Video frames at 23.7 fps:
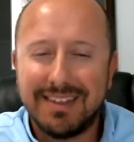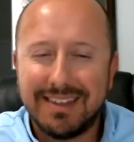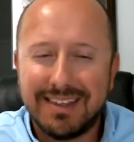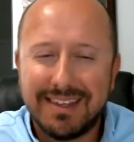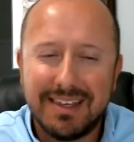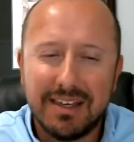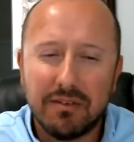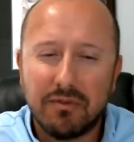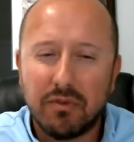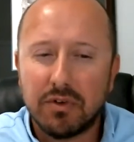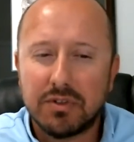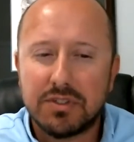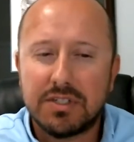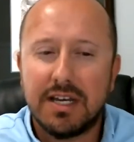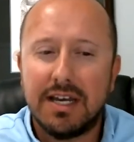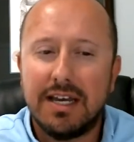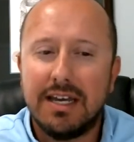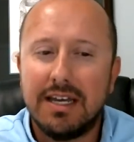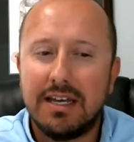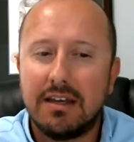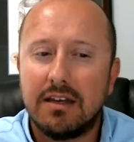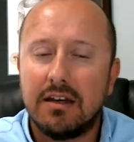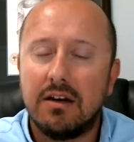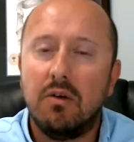Give or
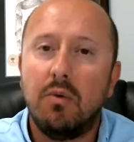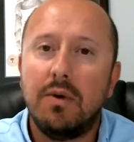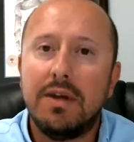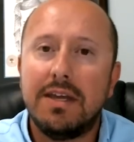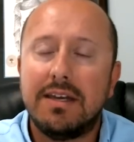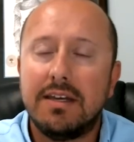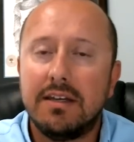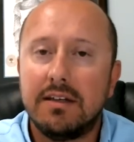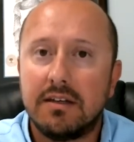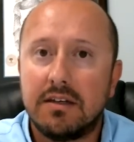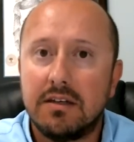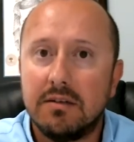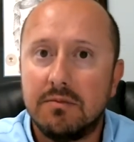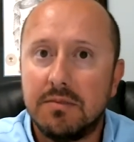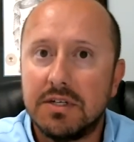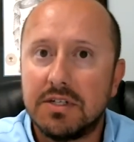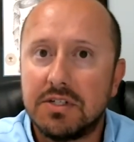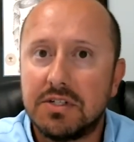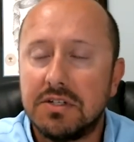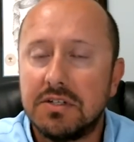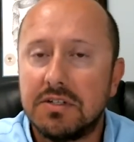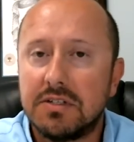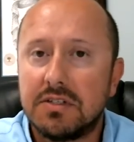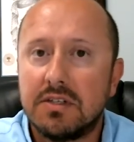take a weekend
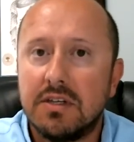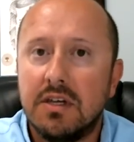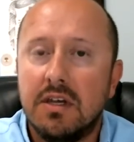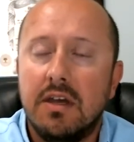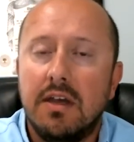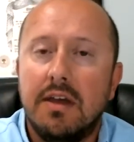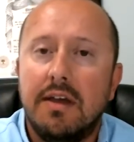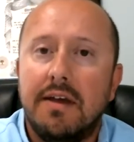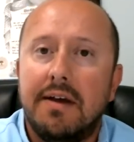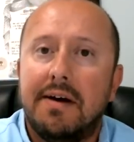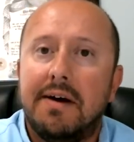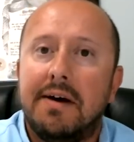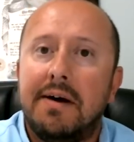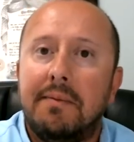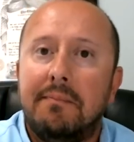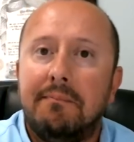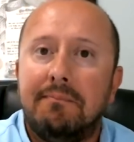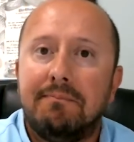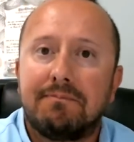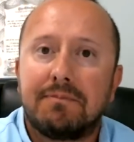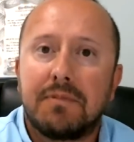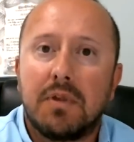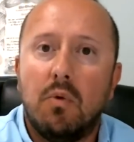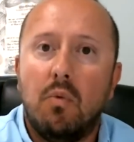commissions,
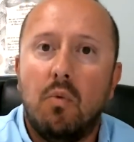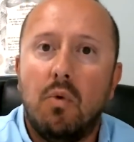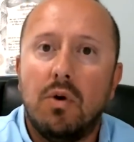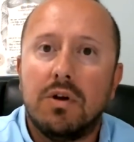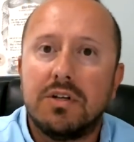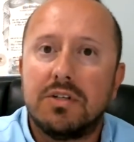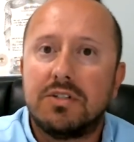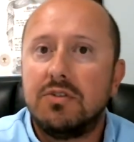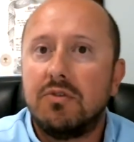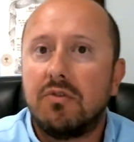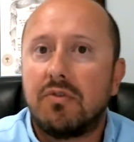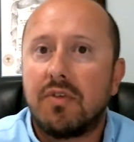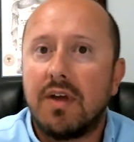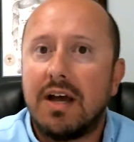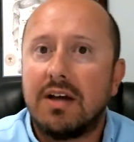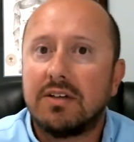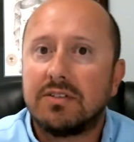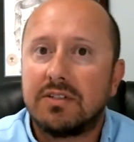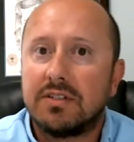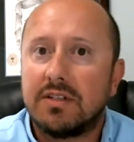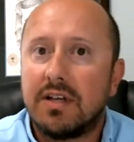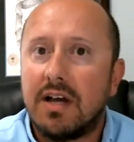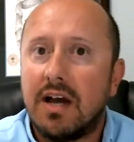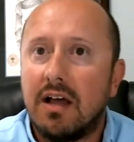$1,000 to
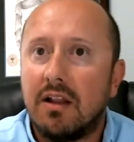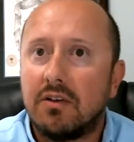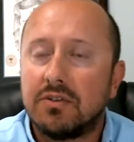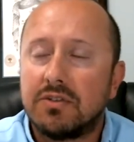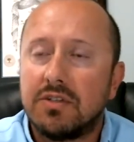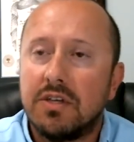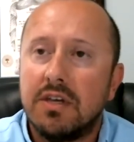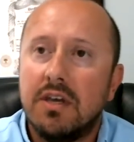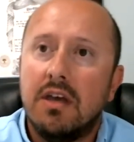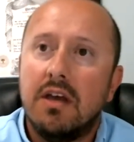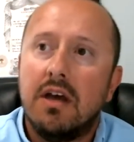$2,000.